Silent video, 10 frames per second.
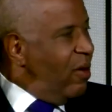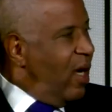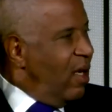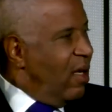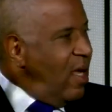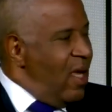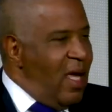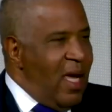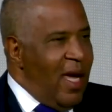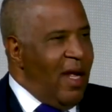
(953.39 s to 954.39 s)
right?
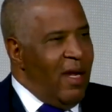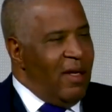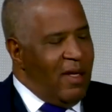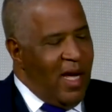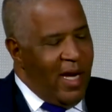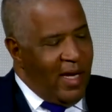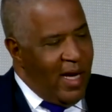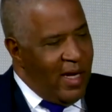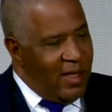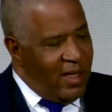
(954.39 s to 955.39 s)
And I
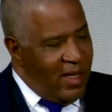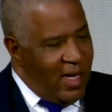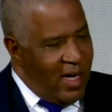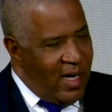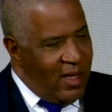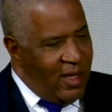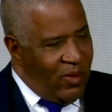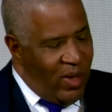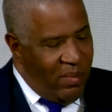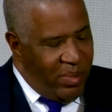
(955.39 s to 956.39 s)
got uh, the
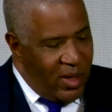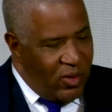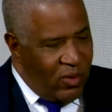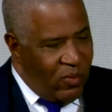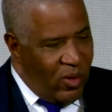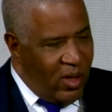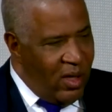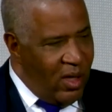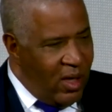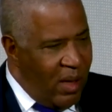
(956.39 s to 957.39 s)
great pleasure of
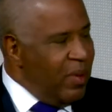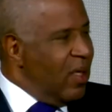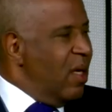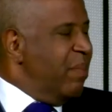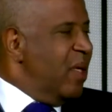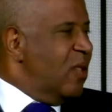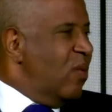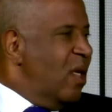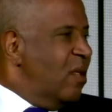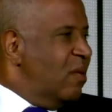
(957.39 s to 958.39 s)
working on a couple of companies.
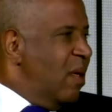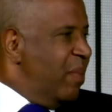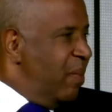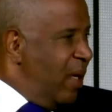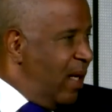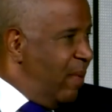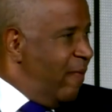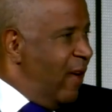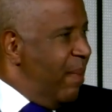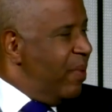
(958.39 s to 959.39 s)
One company by the name
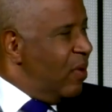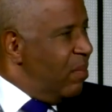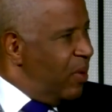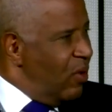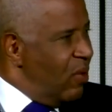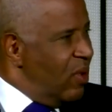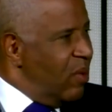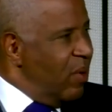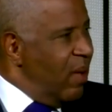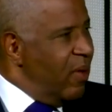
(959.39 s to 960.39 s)
of Apple Computer,
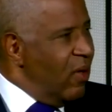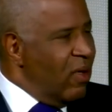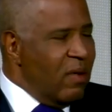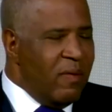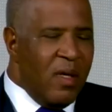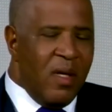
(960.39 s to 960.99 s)
which you probably heard of.